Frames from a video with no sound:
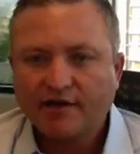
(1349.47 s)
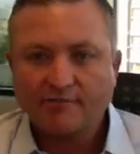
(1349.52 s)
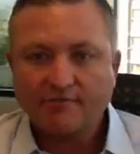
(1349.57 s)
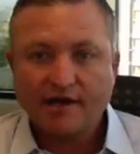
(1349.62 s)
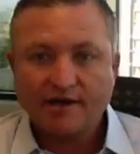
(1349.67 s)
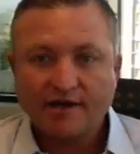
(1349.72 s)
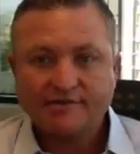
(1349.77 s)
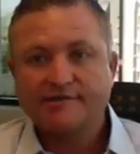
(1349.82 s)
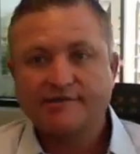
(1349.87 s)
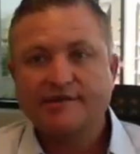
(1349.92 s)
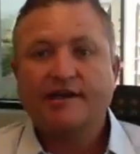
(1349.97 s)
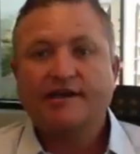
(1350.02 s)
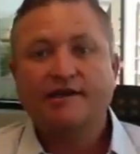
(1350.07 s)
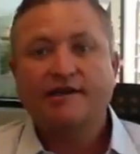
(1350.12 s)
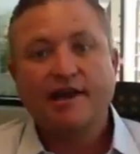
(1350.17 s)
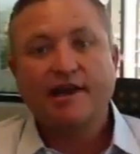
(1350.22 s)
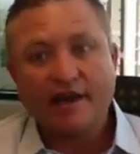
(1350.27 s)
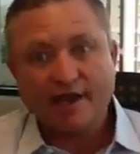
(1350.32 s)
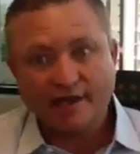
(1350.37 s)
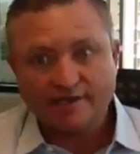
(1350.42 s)
I'm not saying
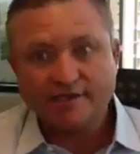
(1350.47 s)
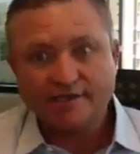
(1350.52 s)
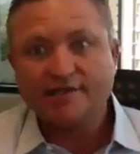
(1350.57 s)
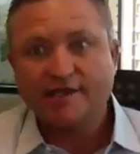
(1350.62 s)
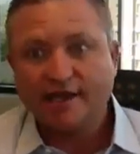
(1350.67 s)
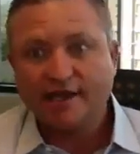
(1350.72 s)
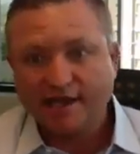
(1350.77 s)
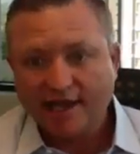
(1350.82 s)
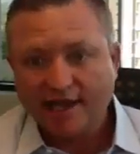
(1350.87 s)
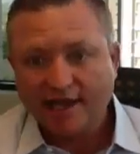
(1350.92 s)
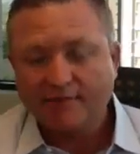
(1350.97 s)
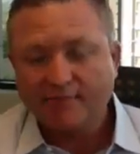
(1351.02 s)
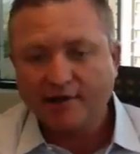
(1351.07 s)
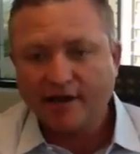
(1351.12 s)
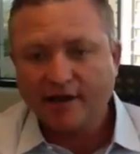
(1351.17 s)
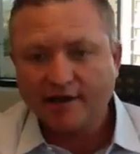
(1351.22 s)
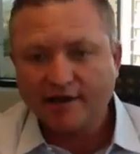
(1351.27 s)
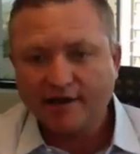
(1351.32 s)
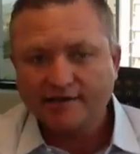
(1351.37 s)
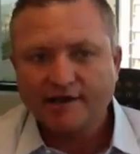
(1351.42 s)
not to take
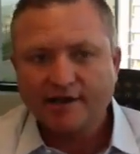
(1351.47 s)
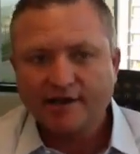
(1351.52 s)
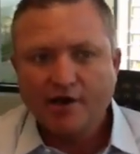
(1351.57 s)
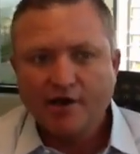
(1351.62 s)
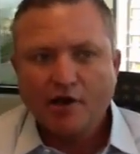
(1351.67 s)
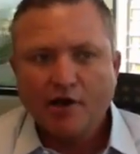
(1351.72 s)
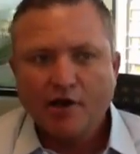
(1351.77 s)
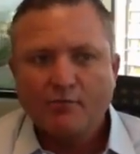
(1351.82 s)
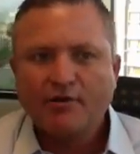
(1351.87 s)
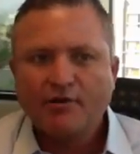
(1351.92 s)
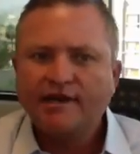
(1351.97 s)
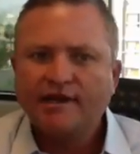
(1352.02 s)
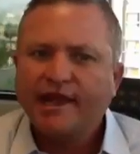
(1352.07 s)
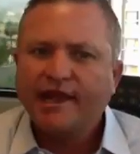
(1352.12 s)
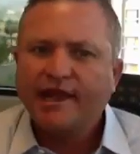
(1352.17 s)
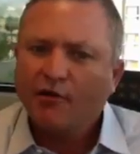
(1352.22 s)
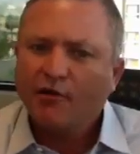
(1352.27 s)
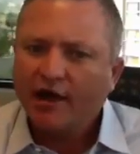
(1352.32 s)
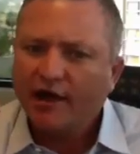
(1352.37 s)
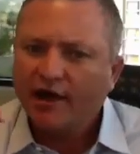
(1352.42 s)
antibiotics, but
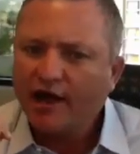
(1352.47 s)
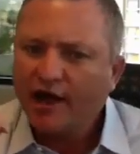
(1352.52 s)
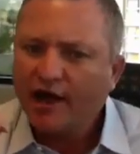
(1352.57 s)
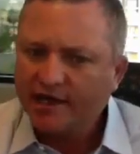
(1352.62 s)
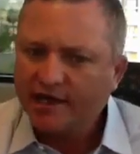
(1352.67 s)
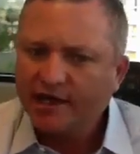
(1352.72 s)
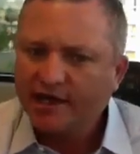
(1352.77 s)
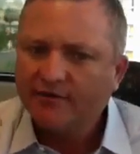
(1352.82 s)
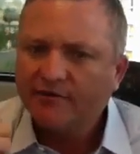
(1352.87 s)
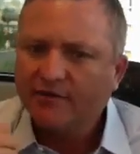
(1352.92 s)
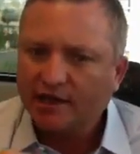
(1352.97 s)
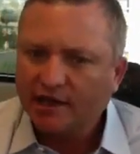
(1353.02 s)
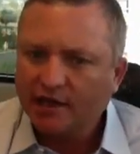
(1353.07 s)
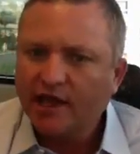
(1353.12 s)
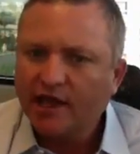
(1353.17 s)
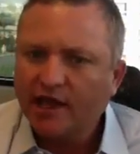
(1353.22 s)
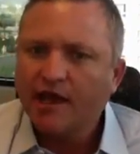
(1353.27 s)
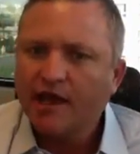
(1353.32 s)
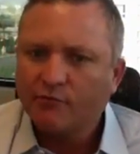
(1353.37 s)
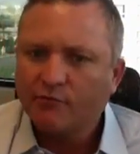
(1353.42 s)
now I give it a
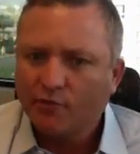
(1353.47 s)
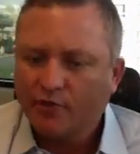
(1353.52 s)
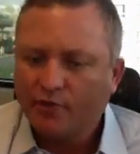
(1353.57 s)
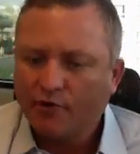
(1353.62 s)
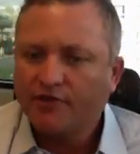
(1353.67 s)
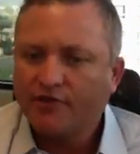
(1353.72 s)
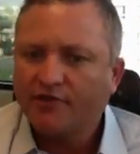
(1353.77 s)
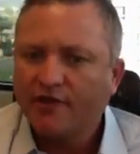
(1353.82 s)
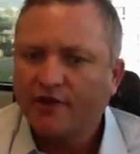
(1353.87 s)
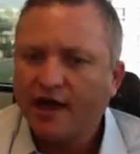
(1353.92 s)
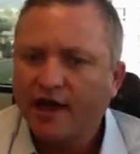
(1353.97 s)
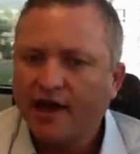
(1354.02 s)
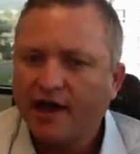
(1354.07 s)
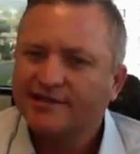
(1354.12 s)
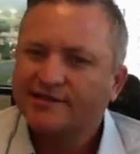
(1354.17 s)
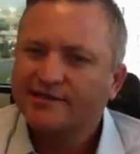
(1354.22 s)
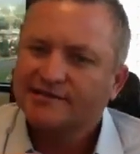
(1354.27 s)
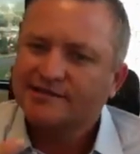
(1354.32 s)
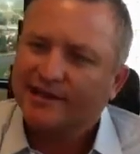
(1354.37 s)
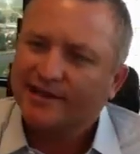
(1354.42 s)
lot more thought
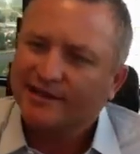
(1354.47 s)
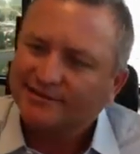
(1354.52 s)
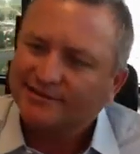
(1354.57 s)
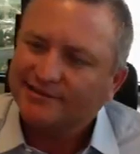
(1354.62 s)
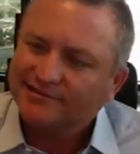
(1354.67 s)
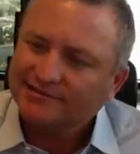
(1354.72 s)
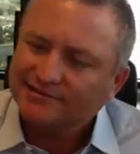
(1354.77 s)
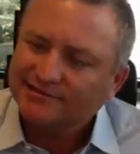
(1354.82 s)
and say,